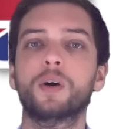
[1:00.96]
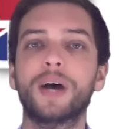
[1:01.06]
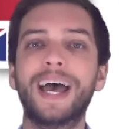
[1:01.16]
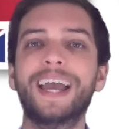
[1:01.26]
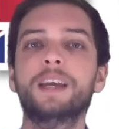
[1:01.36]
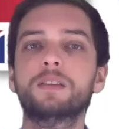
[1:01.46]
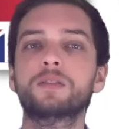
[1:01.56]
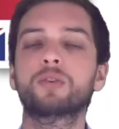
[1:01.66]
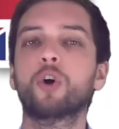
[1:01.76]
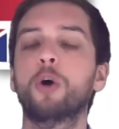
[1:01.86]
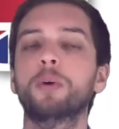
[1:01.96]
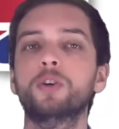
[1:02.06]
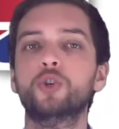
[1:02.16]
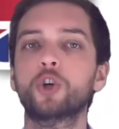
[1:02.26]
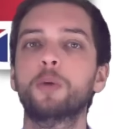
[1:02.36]
with our 8
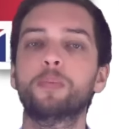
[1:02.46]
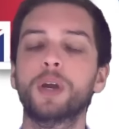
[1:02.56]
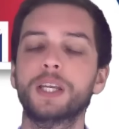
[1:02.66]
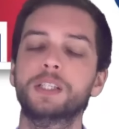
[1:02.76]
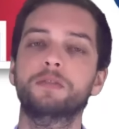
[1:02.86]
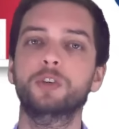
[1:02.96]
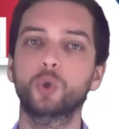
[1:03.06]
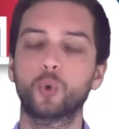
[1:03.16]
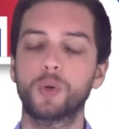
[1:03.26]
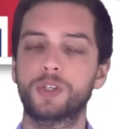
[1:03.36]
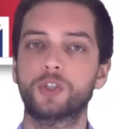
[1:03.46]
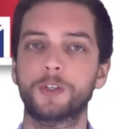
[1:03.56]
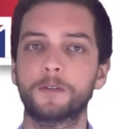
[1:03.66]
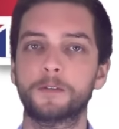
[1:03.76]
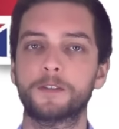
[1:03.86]
common job interview
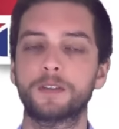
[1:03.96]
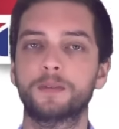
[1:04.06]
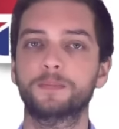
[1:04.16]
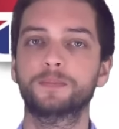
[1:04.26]
questions.